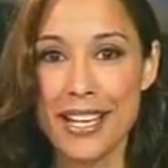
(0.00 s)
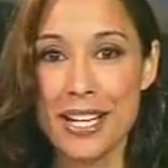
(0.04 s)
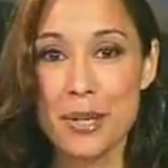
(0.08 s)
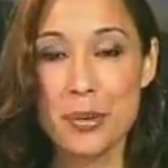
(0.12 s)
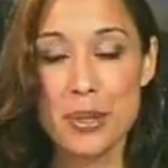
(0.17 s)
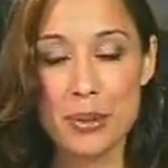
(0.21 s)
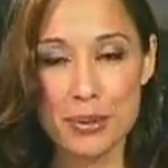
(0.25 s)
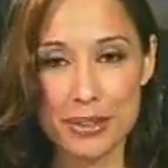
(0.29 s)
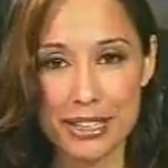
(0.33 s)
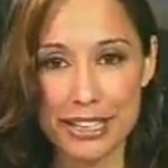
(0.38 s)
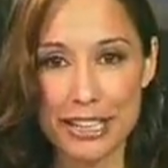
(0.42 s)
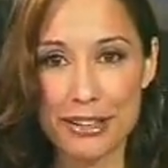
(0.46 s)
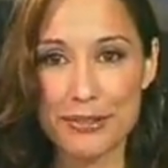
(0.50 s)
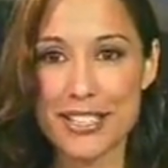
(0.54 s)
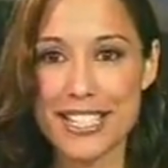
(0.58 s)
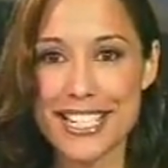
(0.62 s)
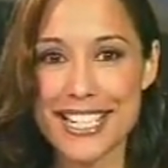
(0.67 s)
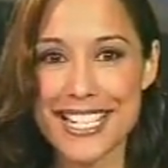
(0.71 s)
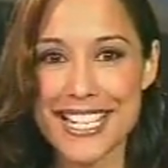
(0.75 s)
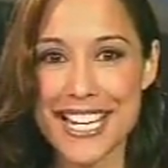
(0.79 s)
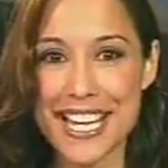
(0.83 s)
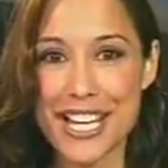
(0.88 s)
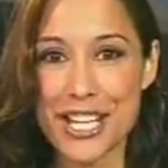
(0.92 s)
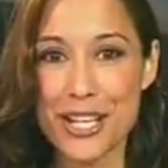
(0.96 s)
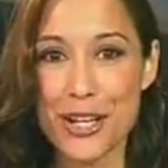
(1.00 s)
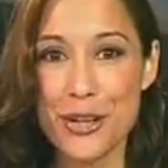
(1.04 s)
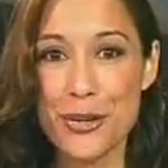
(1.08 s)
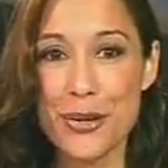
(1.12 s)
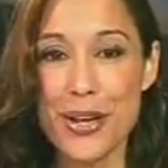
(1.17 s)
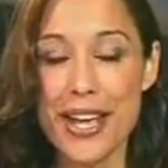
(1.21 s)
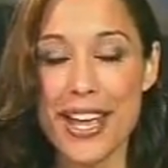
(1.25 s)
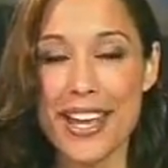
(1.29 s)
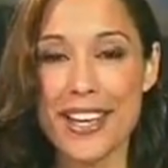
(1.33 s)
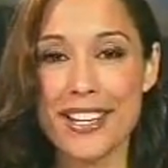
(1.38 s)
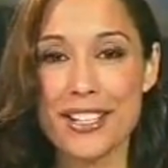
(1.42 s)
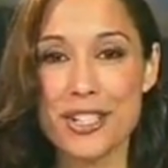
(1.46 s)
We would love to see you,
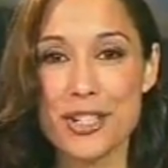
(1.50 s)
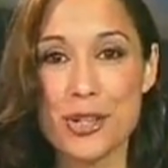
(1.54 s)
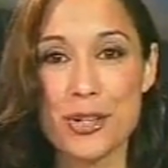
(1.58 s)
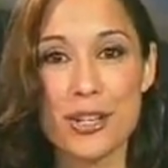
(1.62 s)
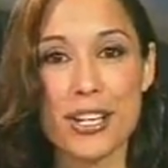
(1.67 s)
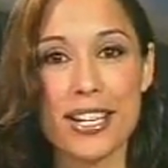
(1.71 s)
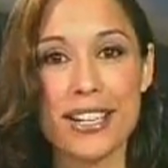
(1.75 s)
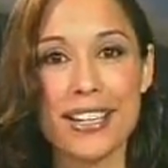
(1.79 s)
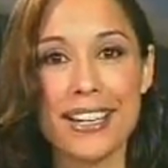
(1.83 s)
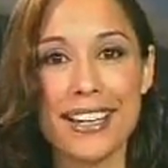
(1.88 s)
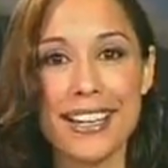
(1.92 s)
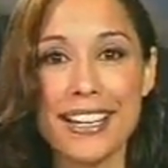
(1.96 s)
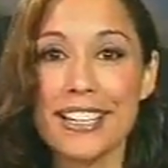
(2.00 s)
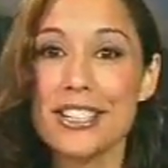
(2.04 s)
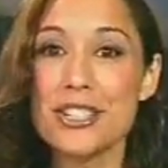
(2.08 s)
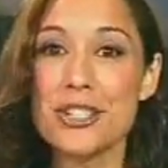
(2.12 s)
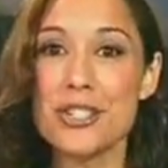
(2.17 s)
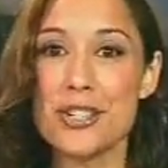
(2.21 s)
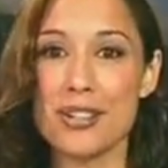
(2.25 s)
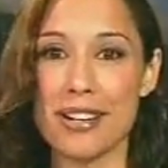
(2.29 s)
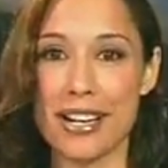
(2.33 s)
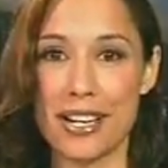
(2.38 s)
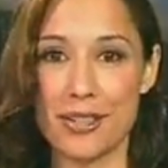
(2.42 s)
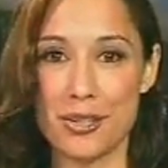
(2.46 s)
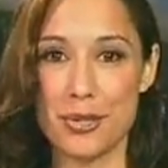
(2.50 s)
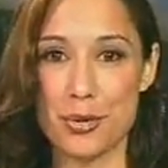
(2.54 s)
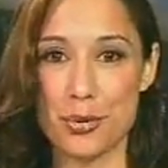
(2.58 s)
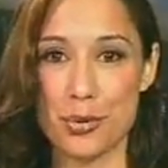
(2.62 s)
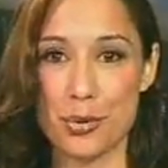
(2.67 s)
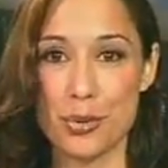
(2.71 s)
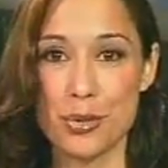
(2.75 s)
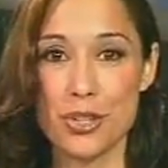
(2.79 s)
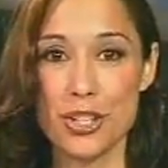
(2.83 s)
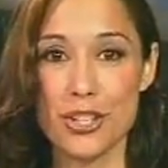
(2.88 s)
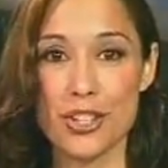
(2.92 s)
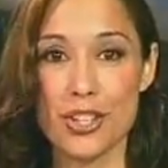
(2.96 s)
and you can enter our
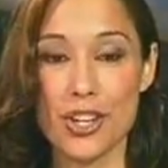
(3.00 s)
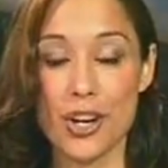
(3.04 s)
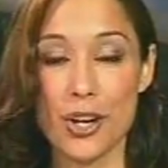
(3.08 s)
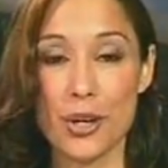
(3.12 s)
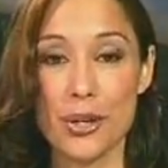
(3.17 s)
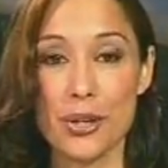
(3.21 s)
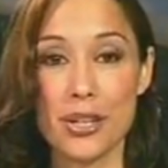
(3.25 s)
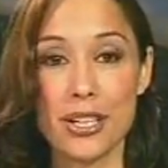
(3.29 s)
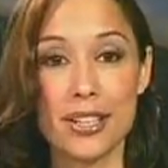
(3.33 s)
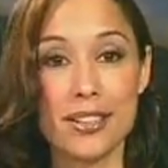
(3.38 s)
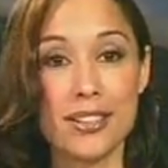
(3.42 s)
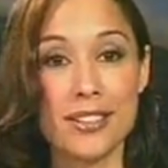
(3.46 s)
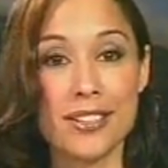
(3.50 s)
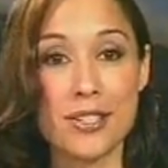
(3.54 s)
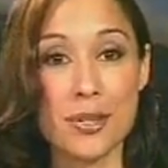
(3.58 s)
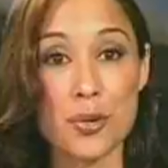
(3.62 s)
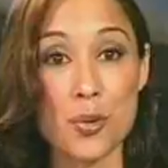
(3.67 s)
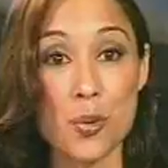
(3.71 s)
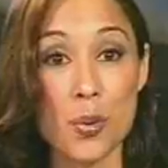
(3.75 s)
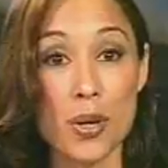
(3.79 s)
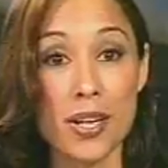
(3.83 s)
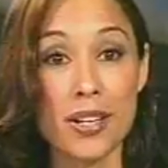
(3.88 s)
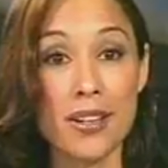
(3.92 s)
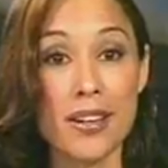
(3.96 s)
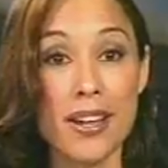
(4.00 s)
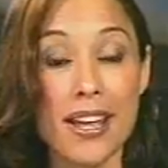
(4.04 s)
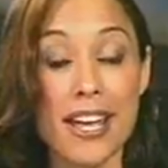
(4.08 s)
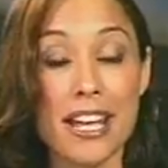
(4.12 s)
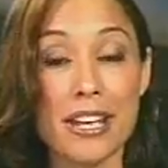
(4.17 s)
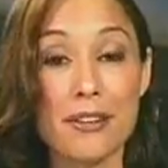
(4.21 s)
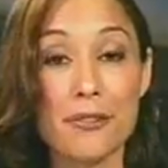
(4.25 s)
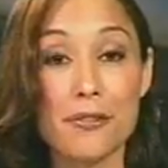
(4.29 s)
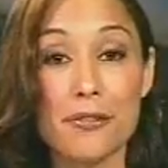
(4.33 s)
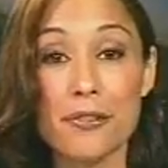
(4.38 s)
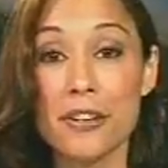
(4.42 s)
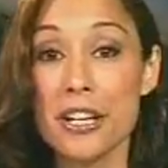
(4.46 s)
draw to go in to win
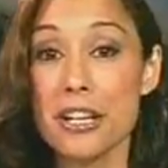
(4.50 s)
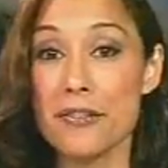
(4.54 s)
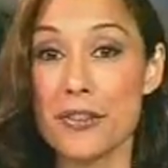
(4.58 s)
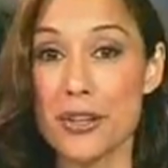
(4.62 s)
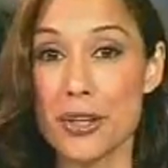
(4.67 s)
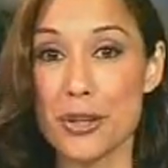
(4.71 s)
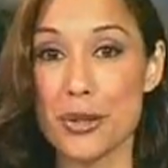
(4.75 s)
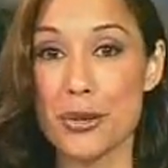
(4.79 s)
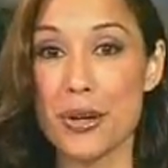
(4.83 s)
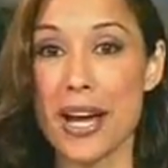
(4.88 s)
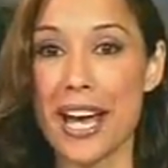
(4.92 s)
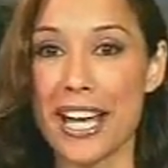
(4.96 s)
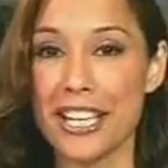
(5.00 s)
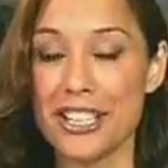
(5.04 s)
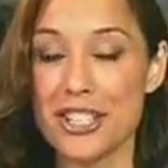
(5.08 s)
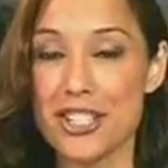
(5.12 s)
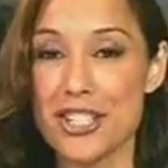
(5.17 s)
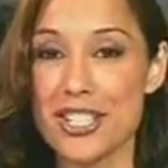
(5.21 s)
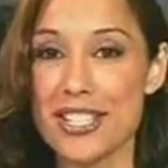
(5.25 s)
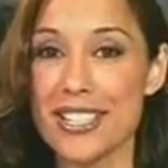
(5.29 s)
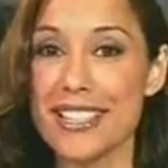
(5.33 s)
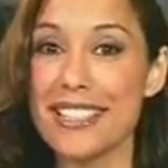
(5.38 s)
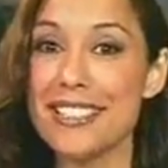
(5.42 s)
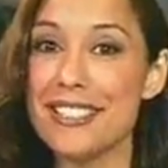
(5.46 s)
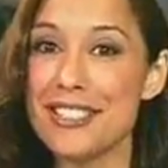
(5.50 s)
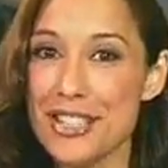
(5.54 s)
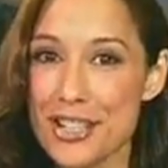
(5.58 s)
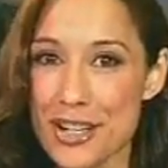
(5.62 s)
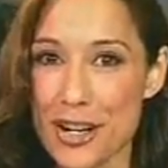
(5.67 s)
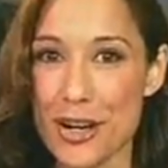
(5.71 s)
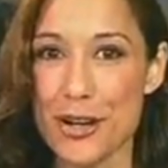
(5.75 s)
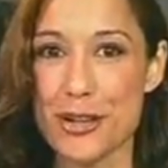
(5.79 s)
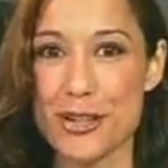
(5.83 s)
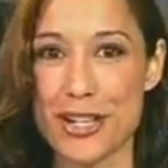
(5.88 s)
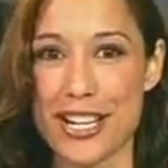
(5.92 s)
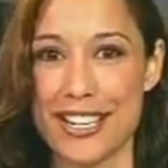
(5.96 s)
a Freeview HD
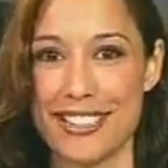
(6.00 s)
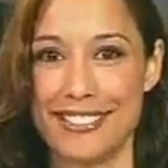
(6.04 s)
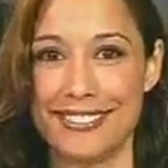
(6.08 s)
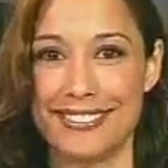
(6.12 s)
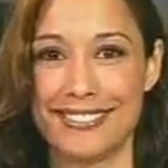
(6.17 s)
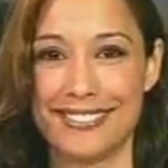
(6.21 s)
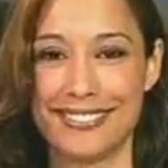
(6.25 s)
decoder.